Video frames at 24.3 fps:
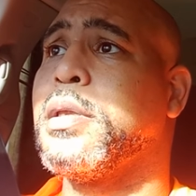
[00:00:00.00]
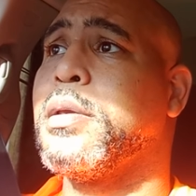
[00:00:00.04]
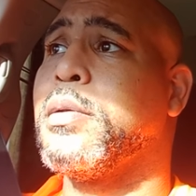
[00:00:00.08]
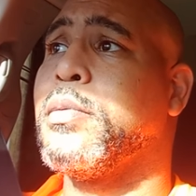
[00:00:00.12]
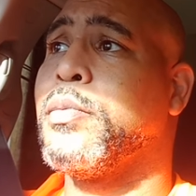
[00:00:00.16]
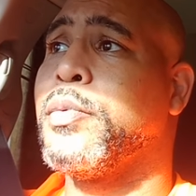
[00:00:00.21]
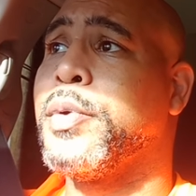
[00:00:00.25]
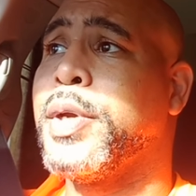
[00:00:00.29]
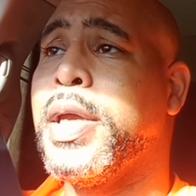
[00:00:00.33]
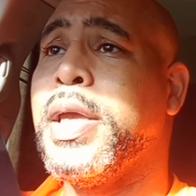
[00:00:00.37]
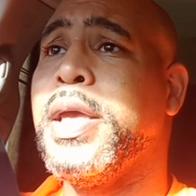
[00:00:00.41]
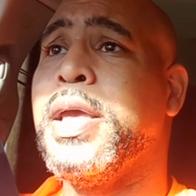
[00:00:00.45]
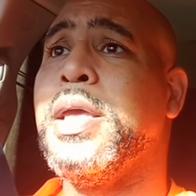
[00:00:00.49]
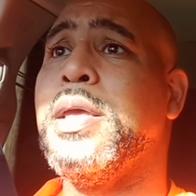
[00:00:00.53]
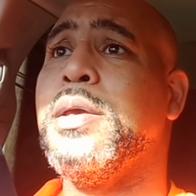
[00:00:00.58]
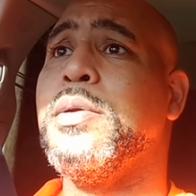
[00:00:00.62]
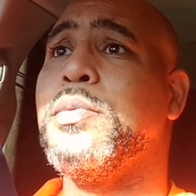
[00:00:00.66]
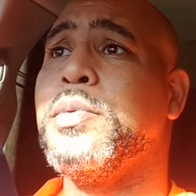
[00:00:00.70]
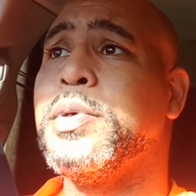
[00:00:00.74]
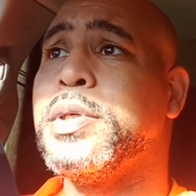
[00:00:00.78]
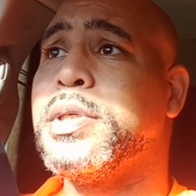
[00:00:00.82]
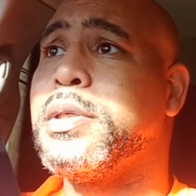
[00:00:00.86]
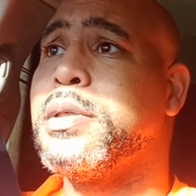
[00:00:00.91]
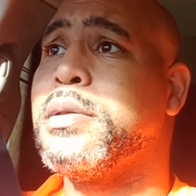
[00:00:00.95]
Read
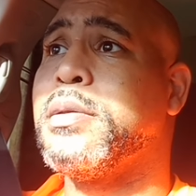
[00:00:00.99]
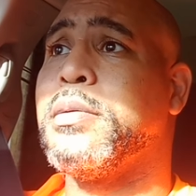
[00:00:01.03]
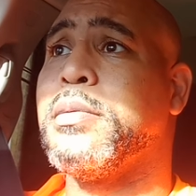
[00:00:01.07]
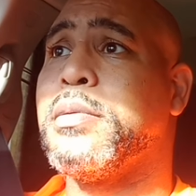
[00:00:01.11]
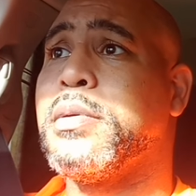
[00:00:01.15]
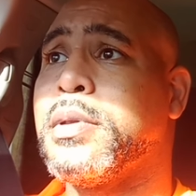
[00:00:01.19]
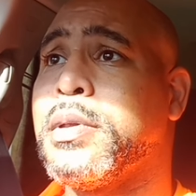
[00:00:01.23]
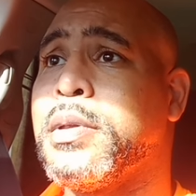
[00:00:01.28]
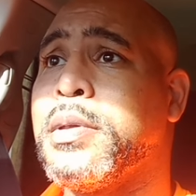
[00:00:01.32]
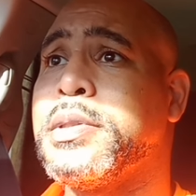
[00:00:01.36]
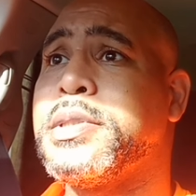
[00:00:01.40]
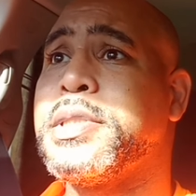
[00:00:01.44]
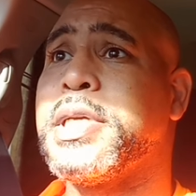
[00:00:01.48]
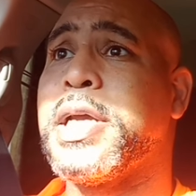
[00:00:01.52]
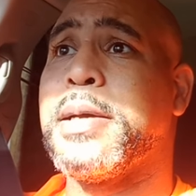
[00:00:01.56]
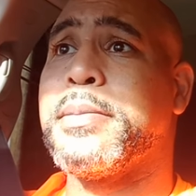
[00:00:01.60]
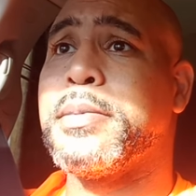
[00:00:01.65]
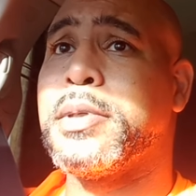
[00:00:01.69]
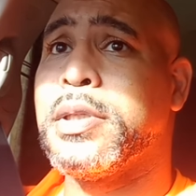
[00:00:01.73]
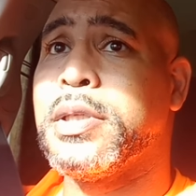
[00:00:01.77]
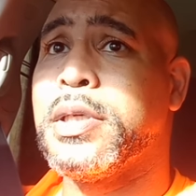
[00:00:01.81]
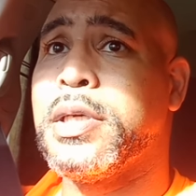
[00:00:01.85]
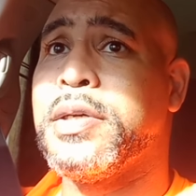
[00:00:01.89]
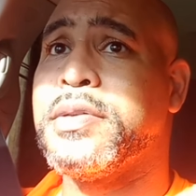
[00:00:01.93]
what the
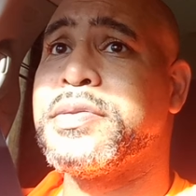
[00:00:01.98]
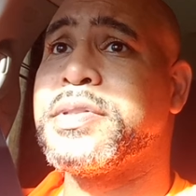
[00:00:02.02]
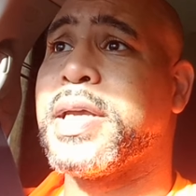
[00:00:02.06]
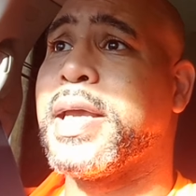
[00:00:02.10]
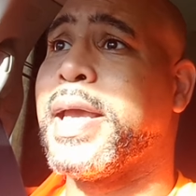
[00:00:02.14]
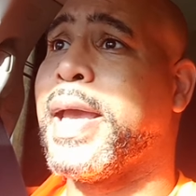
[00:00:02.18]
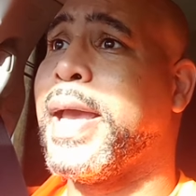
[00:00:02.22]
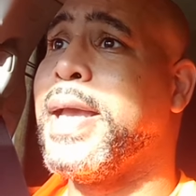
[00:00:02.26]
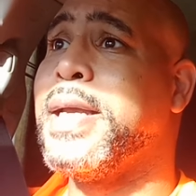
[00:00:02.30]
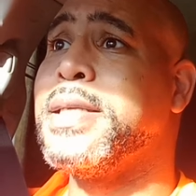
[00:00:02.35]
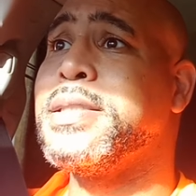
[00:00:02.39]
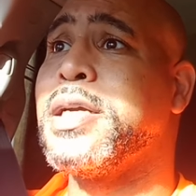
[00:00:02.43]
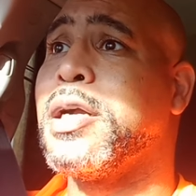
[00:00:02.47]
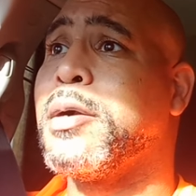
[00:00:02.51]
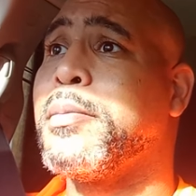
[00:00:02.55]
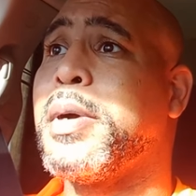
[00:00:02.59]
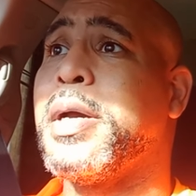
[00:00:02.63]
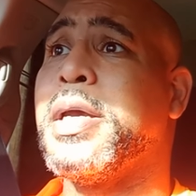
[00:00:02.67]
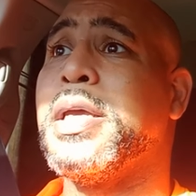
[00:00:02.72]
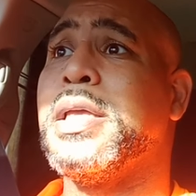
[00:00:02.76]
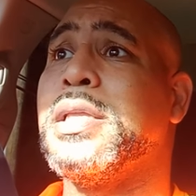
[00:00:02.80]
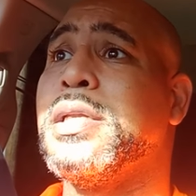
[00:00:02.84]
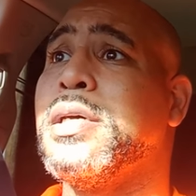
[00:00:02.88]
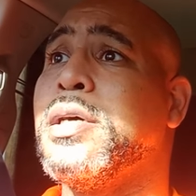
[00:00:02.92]
chapter of love say. I ain't talking
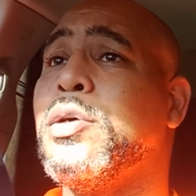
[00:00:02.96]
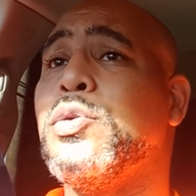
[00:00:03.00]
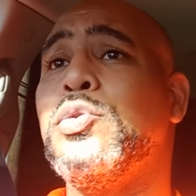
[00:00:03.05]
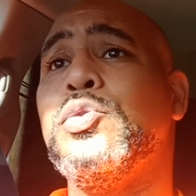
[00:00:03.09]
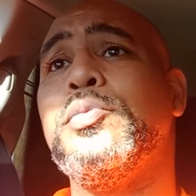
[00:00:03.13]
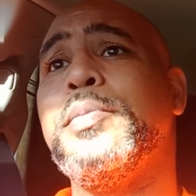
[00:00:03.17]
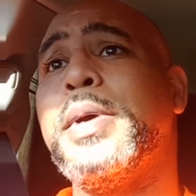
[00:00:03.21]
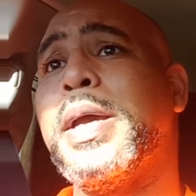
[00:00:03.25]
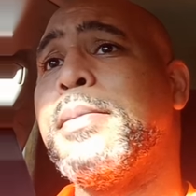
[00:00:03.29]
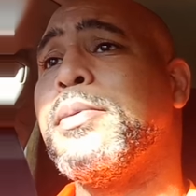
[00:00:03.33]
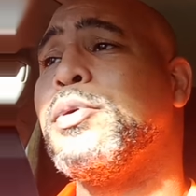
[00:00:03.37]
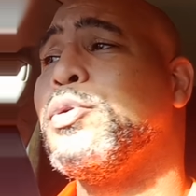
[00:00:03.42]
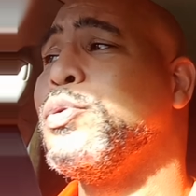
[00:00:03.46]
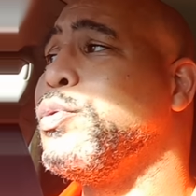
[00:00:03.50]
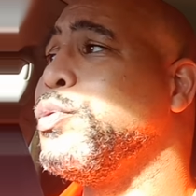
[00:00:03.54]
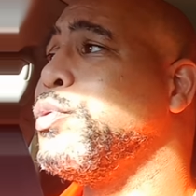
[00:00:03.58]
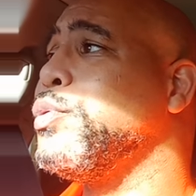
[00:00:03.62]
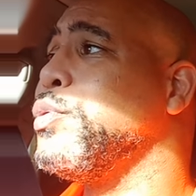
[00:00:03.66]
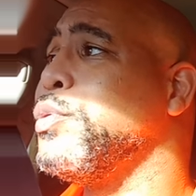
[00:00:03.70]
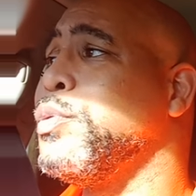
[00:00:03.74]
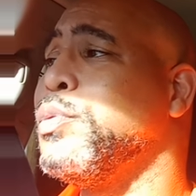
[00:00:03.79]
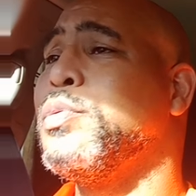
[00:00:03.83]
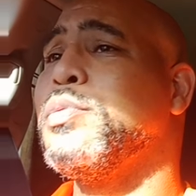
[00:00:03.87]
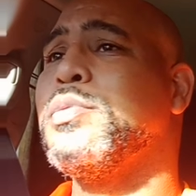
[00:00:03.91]
about any little ooh baby
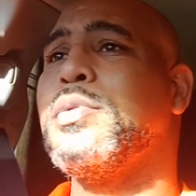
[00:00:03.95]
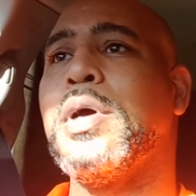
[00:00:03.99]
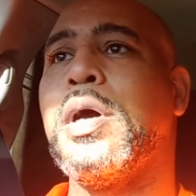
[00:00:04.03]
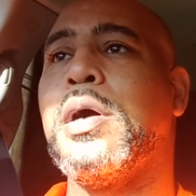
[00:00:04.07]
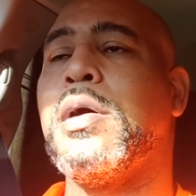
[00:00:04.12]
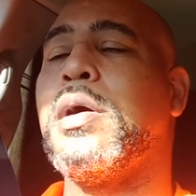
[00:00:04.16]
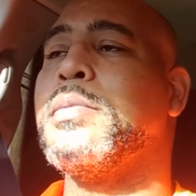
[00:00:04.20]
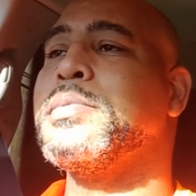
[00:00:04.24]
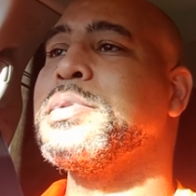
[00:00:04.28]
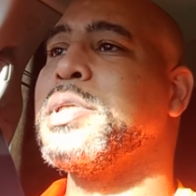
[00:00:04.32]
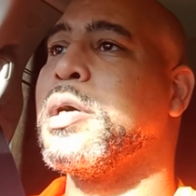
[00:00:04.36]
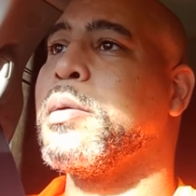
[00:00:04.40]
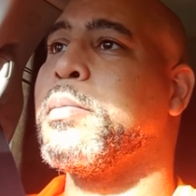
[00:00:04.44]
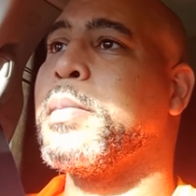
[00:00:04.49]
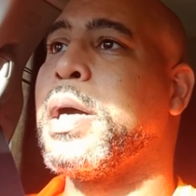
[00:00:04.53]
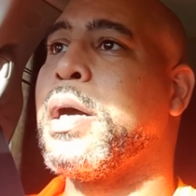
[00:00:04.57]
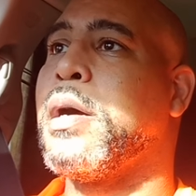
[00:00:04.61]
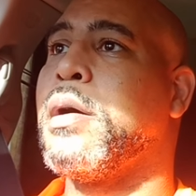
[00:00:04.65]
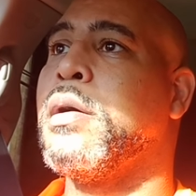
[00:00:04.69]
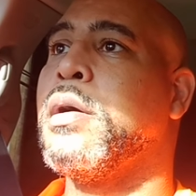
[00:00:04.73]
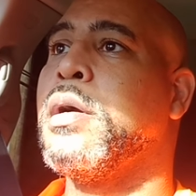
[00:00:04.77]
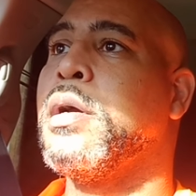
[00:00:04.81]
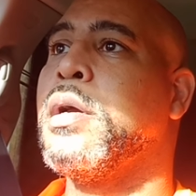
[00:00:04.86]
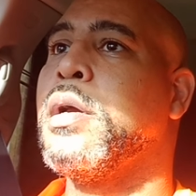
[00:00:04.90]
ooh. No, I'm talking
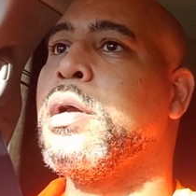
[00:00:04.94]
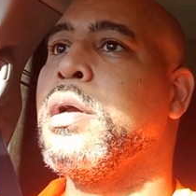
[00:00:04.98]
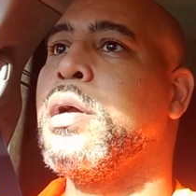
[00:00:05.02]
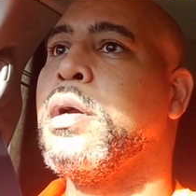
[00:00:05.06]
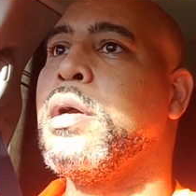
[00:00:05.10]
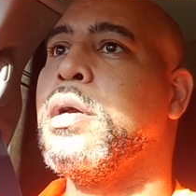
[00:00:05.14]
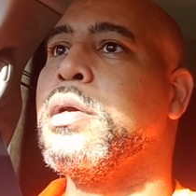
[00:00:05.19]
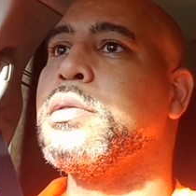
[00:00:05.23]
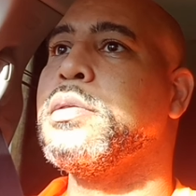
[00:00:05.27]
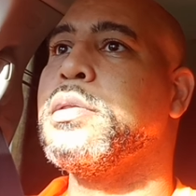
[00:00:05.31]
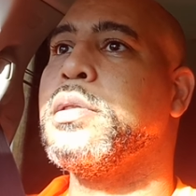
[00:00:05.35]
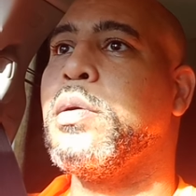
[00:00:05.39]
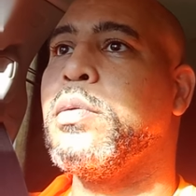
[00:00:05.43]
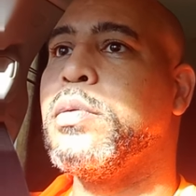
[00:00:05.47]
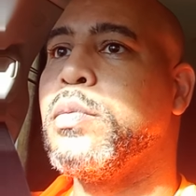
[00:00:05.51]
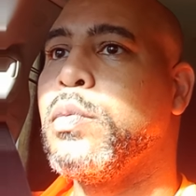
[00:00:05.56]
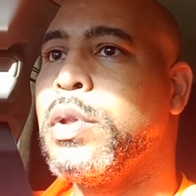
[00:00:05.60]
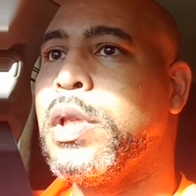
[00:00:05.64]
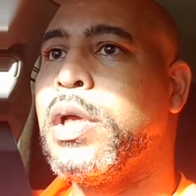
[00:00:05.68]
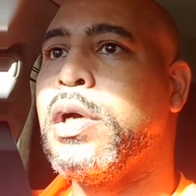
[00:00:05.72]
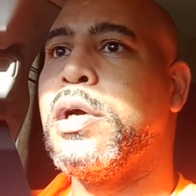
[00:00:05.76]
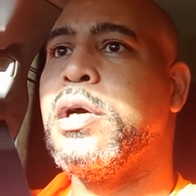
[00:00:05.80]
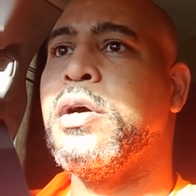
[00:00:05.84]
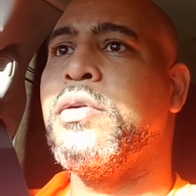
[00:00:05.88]
about the
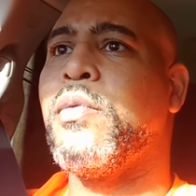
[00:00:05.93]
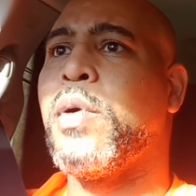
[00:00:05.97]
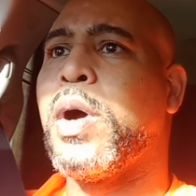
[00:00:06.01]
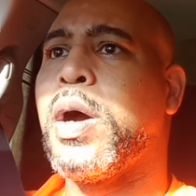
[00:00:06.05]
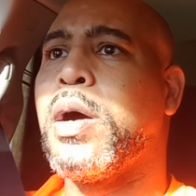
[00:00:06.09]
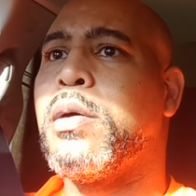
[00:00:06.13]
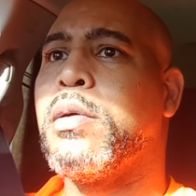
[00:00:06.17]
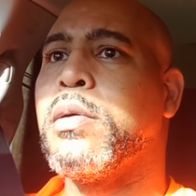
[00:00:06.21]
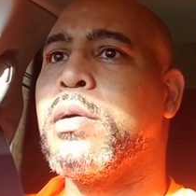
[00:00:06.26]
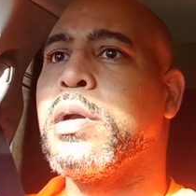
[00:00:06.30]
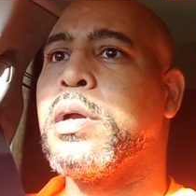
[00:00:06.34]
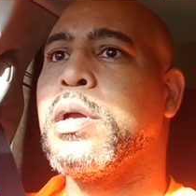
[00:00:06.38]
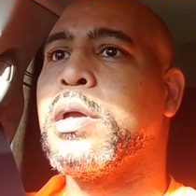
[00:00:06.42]
love walk.